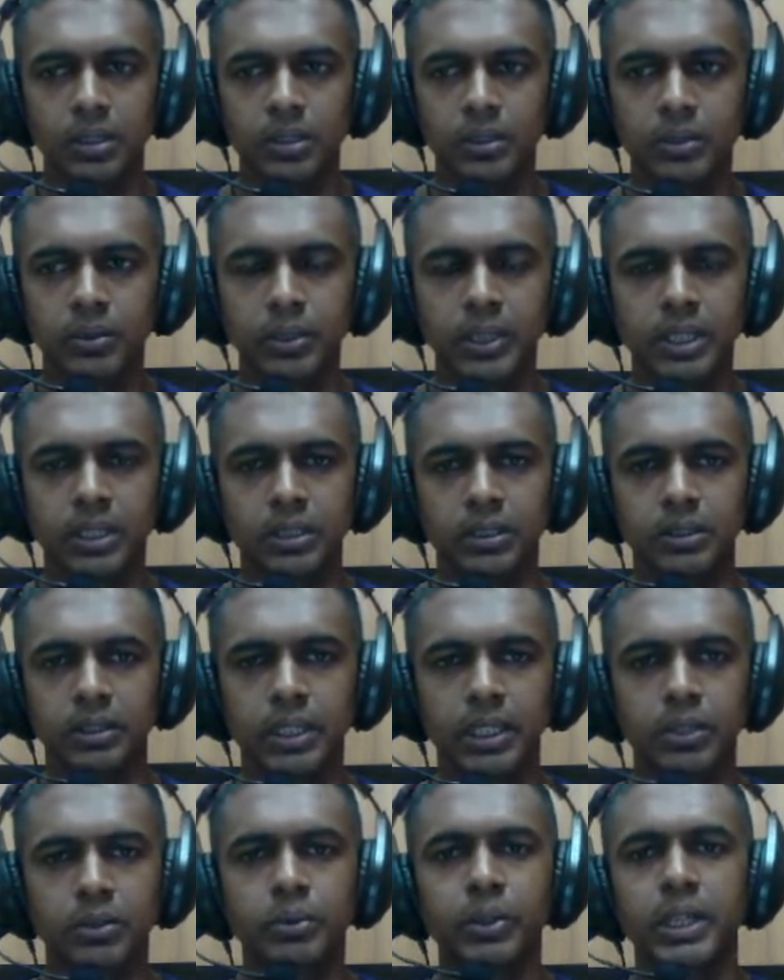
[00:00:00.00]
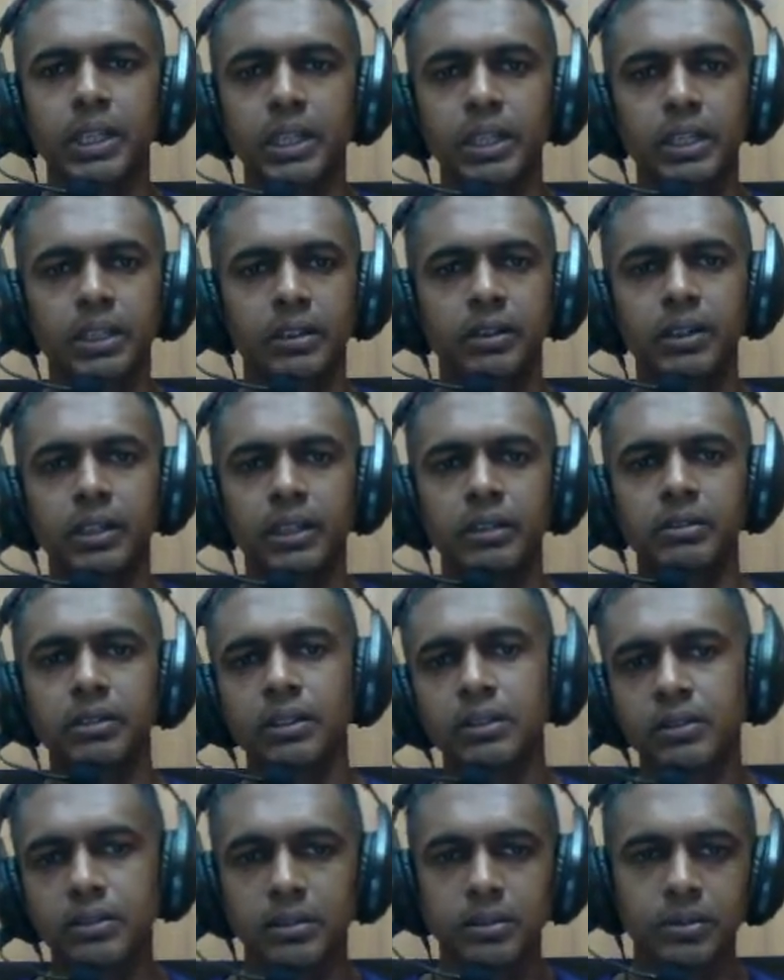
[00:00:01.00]
doing day-to-day
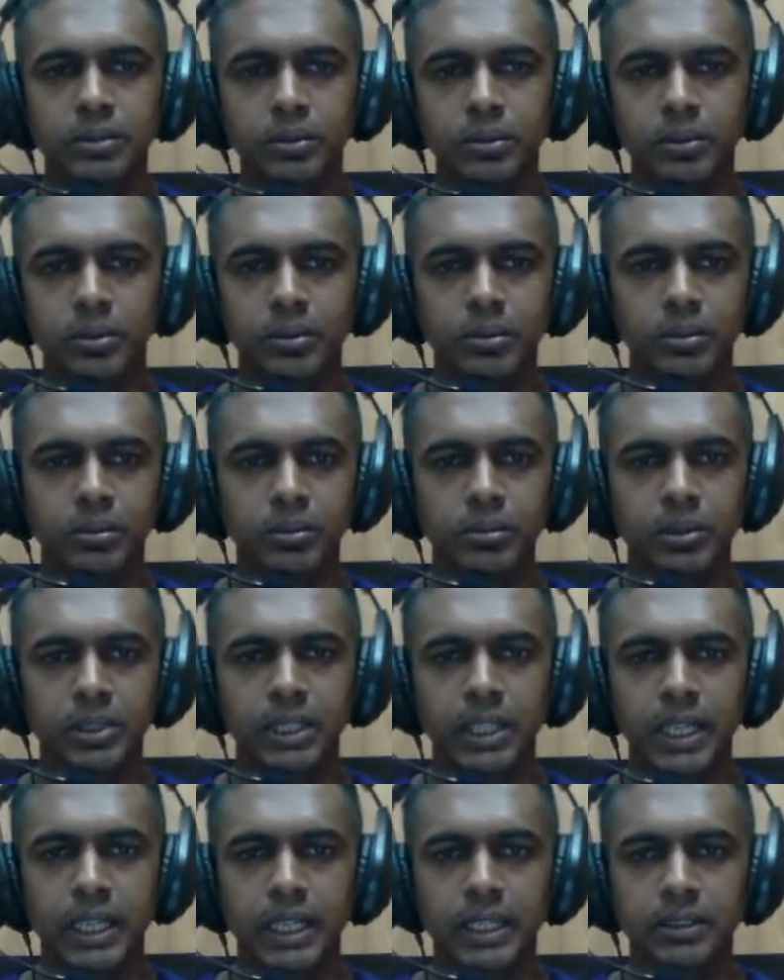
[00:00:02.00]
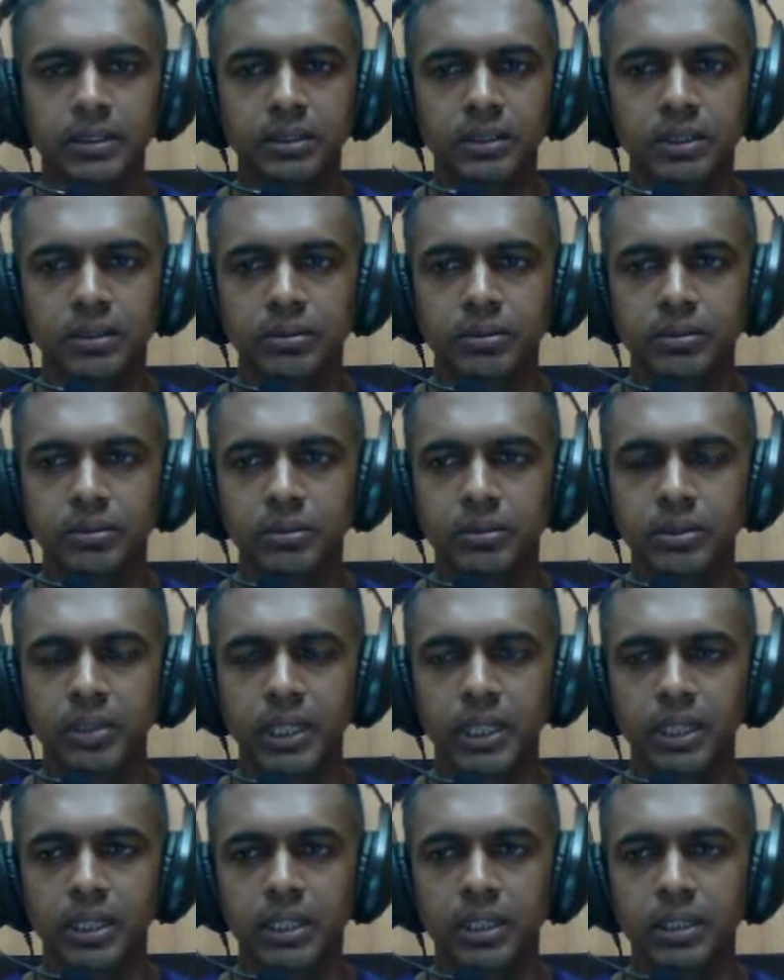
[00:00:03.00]
creations. So it has
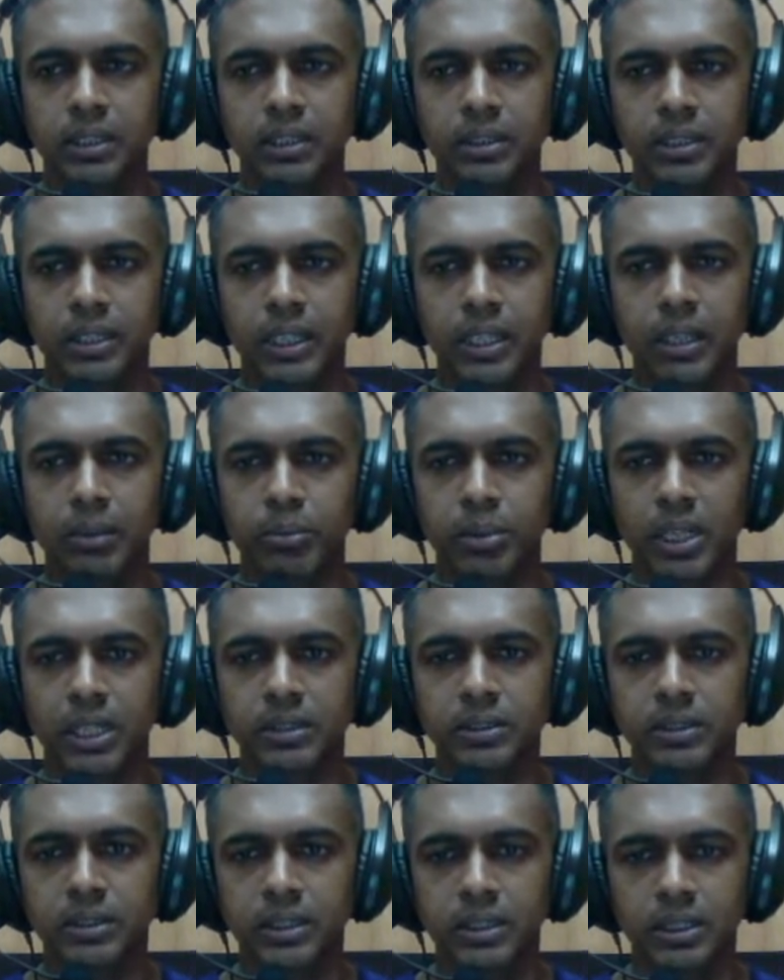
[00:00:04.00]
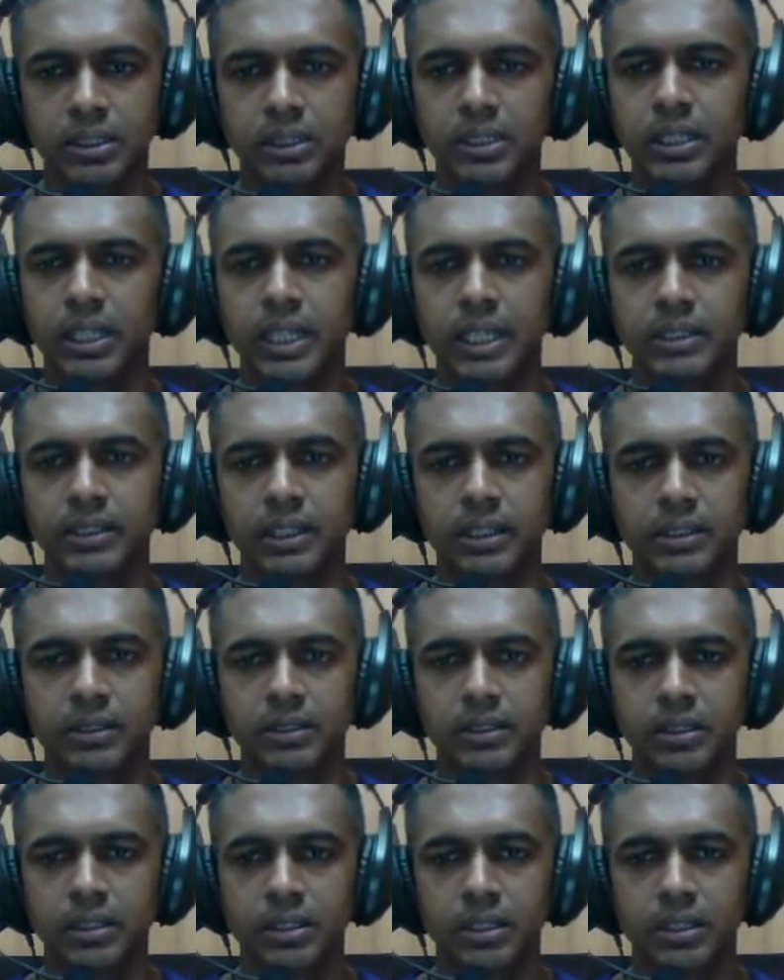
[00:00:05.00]
20k plus assets.